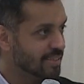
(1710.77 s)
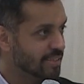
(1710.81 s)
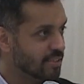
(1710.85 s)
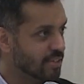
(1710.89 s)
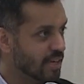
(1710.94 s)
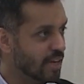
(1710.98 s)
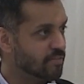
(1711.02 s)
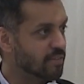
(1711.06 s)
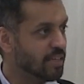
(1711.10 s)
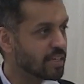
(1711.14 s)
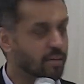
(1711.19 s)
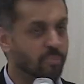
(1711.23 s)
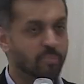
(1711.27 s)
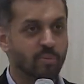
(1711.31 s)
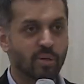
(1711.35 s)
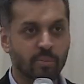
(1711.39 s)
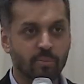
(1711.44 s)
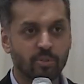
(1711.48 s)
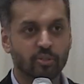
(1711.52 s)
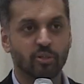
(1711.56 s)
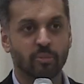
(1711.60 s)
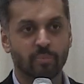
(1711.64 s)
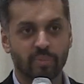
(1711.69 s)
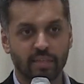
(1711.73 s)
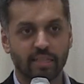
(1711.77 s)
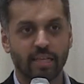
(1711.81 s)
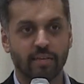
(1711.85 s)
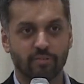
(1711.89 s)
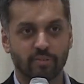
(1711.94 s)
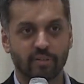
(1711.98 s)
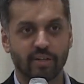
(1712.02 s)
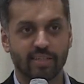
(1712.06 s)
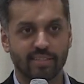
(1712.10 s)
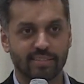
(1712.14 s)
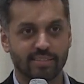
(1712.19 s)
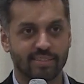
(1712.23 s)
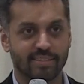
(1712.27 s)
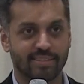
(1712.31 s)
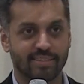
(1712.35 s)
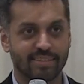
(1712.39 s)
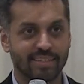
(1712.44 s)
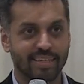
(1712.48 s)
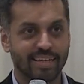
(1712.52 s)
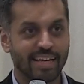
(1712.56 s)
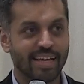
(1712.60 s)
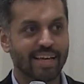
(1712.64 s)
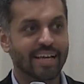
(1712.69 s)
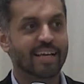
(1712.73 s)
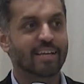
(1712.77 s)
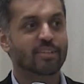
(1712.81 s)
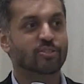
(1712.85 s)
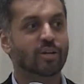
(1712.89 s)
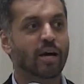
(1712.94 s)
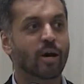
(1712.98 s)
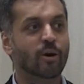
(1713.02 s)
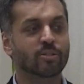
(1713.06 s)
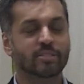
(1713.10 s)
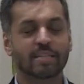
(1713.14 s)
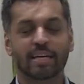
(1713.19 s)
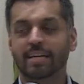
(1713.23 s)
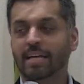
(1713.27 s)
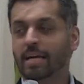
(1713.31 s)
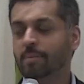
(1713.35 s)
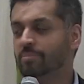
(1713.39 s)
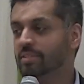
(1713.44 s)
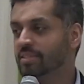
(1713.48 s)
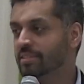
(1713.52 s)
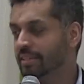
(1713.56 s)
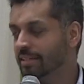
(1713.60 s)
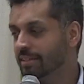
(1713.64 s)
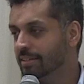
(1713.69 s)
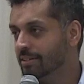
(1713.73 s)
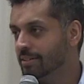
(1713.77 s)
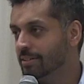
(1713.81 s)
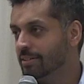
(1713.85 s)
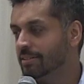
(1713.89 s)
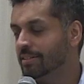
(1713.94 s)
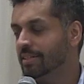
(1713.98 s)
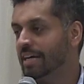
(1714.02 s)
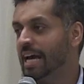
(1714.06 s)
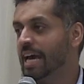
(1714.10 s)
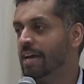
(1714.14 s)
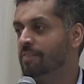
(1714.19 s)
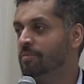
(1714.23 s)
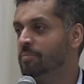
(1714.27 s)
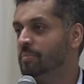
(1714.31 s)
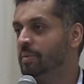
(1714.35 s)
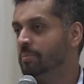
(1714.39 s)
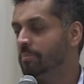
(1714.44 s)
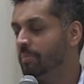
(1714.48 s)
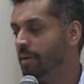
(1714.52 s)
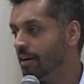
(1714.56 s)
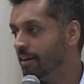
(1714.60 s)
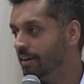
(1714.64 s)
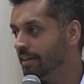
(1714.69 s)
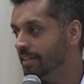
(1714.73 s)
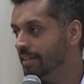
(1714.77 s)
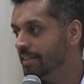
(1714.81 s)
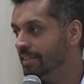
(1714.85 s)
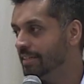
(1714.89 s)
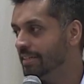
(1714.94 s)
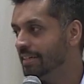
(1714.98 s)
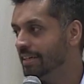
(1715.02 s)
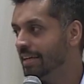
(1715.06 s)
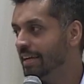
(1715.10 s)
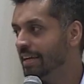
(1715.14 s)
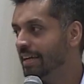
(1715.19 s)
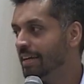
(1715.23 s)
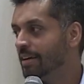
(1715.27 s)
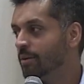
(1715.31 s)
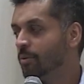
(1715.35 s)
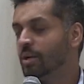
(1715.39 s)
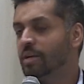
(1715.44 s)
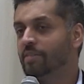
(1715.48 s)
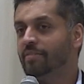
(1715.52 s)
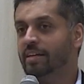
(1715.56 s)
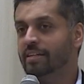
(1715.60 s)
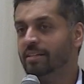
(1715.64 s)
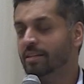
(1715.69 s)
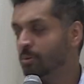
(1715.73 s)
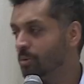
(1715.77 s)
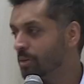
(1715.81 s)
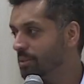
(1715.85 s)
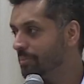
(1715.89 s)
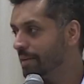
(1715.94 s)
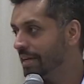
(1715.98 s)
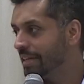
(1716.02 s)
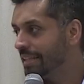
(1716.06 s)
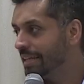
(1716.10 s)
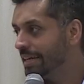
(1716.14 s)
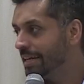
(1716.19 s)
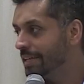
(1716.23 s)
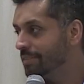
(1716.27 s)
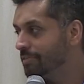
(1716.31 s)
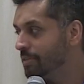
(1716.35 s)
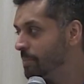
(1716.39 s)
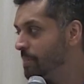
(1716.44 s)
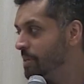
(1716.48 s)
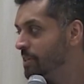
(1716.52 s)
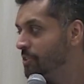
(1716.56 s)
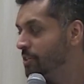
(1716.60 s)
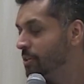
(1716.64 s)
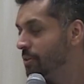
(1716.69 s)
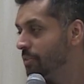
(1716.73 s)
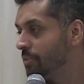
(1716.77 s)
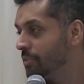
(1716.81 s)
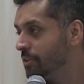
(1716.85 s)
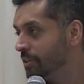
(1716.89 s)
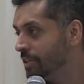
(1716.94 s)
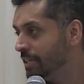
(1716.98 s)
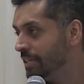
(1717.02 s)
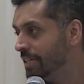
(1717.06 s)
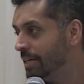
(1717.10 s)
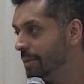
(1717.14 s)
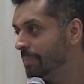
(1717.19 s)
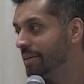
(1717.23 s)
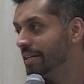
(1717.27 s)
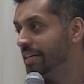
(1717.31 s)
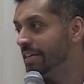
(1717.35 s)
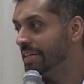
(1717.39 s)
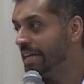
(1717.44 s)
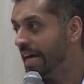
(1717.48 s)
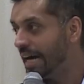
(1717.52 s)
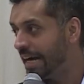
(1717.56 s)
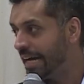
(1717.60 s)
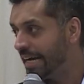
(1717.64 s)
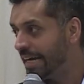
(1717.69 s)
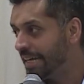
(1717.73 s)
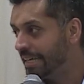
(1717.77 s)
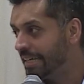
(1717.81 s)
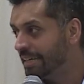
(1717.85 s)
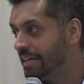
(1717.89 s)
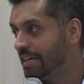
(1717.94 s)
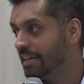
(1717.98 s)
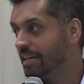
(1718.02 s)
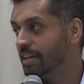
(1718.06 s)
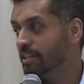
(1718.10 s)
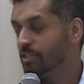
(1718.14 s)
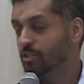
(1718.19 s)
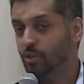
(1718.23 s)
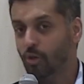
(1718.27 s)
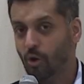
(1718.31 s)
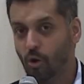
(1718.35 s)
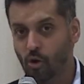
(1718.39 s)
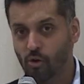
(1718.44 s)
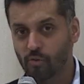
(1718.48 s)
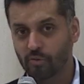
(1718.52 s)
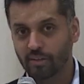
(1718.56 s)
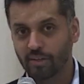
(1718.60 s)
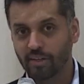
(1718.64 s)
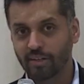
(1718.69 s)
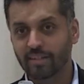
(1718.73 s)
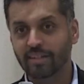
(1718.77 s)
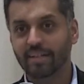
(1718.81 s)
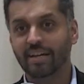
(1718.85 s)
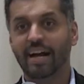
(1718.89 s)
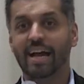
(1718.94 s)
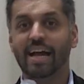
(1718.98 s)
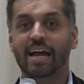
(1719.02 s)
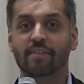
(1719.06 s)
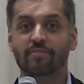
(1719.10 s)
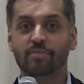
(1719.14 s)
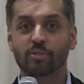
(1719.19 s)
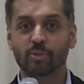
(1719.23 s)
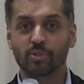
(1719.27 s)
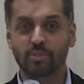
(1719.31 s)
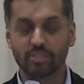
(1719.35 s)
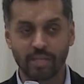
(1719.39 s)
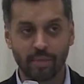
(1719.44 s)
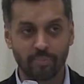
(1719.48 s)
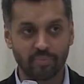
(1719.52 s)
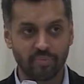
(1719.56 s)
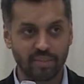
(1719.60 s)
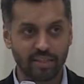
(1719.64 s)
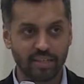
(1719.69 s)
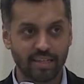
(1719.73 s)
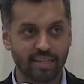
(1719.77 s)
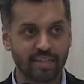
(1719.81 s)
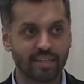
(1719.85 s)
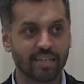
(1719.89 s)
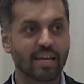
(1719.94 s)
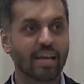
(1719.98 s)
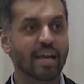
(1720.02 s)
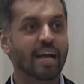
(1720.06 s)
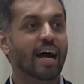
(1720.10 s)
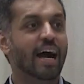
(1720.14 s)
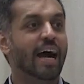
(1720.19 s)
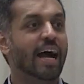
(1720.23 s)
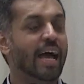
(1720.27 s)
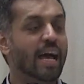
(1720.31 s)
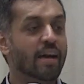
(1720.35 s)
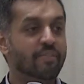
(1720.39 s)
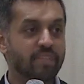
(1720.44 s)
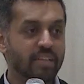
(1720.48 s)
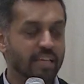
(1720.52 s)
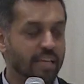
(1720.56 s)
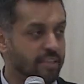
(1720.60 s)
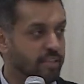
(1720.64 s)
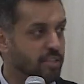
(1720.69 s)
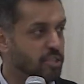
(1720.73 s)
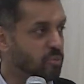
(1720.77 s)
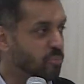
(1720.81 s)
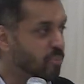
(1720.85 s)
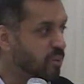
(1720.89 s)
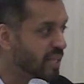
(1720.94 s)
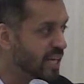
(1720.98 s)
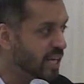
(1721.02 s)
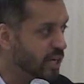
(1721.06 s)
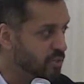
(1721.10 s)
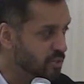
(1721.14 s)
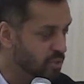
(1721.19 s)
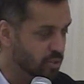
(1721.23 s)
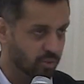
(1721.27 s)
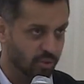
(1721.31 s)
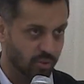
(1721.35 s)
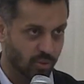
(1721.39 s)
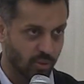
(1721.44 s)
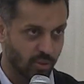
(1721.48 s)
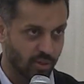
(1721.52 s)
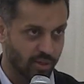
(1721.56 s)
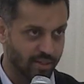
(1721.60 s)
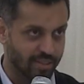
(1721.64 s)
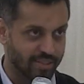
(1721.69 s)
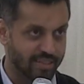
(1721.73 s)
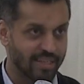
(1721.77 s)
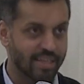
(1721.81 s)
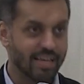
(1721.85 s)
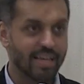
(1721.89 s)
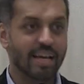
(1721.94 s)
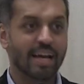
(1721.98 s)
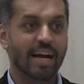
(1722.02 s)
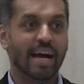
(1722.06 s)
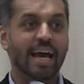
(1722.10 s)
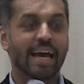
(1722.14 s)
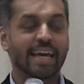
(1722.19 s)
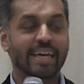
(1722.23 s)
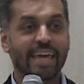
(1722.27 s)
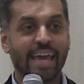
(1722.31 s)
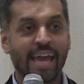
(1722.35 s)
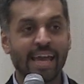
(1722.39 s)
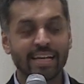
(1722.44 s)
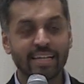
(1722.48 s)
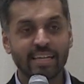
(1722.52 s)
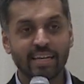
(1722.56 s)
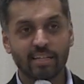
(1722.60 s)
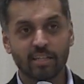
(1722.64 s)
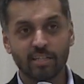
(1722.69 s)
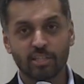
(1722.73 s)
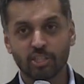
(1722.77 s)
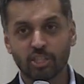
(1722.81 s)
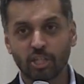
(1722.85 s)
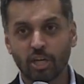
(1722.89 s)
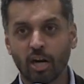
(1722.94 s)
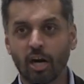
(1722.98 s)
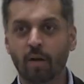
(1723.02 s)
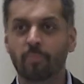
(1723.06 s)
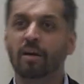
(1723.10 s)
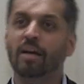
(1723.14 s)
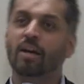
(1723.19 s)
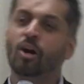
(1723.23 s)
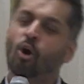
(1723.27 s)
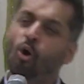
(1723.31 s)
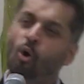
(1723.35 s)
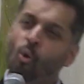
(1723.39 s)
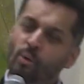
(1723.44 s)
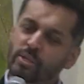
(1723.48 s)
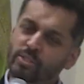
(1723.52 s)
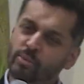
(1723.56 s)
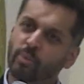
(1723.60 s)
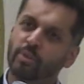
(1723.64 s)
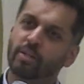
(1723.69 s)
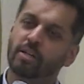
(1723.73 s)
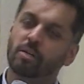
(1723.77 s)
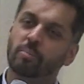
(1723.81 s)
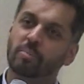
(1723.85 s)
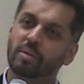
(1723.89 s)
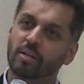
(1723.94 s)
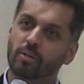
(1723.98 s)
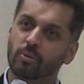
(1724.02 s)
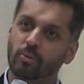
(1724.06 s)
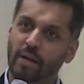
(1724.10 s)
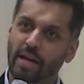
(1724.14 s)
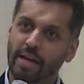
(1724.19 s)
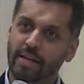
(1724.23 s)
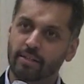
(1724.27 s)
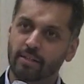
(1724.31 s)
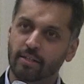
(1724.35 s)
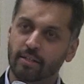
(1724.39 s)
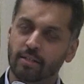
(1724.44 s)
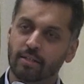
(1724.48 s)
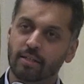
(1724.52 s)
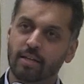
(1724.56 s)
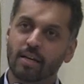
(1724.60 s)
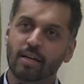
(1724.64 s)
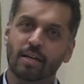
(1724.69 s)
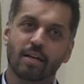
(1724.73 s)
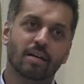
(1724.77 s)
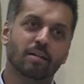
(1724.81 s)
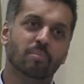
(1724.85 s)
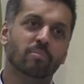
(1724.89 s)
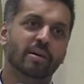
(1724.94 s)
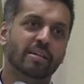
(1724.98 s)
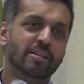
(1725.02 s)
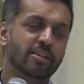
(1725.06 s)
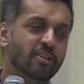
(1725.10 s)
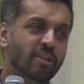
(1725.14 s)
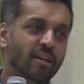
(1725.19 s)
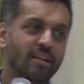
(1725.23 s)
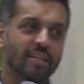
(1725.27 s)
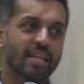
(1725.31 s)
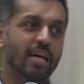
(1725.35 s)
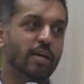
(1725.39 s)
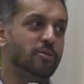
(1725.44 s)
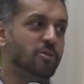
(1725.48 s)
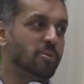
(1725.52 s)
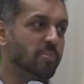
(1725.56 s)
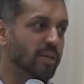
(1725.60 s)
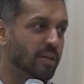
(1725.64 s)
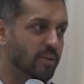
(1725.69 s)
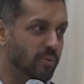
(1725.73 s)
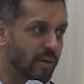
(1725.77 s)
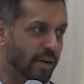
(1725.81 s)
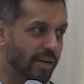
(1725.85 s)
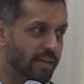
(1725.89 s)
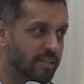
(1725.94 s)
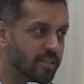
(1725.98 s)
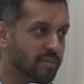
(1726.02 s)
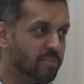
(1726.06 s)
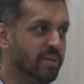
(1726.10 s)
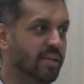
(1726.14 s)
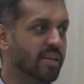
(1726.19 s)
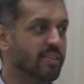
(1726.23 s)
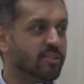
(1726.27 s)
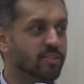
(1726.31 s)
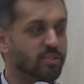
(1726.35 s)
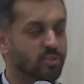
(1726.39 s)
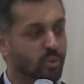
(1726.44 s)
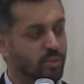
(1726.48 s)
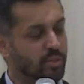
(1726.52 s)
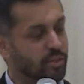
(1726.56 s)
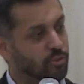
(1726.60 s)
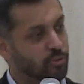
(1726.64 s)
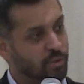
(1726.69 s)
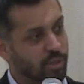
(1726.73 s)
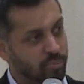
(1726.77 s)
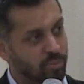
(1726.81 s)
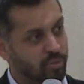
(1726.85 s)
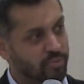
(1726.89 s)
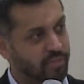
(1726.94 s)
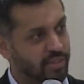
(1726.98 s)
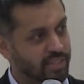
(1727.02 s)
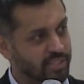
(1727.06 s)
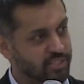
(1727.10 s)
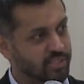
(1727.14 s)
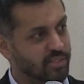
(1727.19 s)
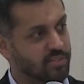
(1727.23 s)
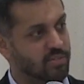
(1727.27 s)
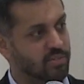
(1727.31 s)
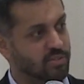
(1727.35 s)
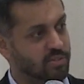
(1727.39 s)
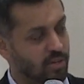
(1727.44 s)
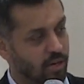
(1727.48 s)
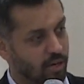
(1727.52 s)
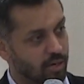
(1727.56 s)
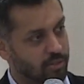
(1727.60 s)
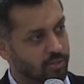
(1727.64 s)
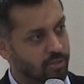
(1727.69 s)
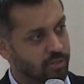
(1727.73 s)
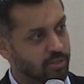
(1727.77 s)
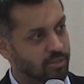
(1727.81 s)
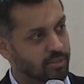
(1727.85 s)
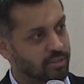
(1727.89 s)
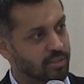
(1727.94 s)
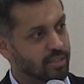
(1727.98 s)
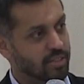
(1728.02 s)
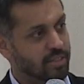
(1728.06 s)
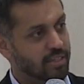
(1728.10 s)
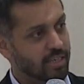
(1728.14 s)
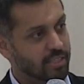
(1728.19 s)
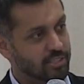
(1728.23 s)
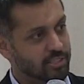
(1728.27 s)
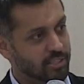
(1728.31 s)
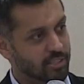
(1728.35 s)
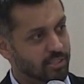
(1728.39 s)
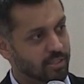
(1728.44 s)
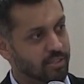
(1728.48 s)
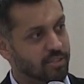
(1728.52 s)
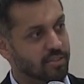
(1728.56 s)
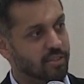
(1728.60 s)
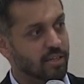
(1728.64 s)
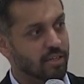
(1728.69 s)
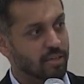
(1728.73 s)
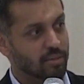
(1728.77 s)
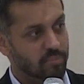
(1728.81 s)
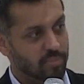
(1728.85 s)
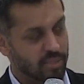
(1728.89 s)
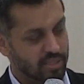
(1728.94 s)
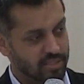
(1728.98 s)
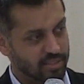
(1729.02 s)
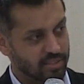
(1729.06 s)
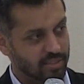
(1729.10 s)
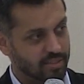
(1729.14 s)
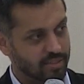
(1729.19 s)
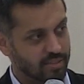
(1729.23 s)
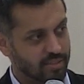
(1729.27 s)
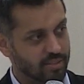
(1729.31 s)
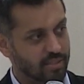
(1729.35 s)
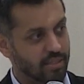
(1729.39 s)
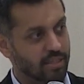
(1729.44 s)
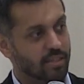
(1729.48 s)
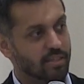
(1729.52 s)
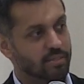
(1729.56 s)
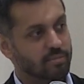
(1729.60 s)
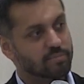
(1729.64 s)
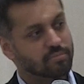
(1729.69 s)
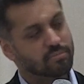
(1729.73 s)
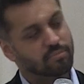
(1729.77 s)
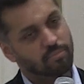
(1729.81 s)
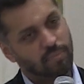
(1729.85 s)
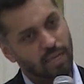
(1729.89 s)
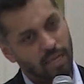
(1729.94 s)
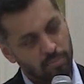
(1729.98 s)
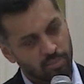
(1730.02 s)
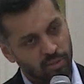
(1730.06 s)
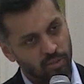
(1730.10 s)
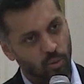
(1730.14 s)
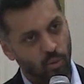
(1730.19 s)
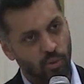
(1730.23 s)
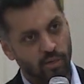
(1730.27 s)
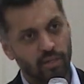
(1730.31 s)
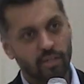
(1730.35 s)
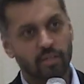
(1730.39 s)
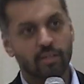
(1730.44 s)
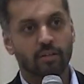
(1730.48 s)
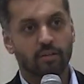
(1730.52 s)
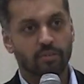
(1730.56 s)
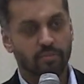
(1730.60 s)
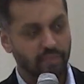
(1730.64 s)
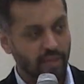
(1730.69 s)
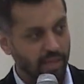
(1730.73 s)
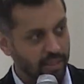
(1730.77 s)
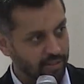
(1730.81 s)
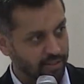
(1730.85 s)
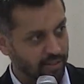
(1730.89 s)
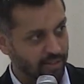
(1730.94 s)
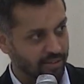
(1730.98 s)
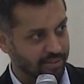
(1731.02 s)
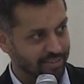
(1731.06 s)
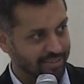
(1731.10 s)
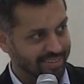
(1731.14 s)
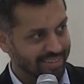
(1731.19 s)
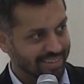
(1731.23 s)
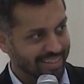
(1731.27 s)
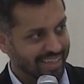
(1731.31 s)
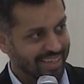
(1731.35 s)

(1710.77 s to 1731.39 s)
You have like a premature midlife crisis. So I was like, I'm single. I haven't been married. What have I done with my life? I'm going to turn 30. I'm going to die. It's over. I have to do something. I have to get this play out to New York. I can't get a job. I always wanted to be a writer. But you're not allowed to be a writer because there's only three professions: doctor, engineer, business, maybe lawyer, failure.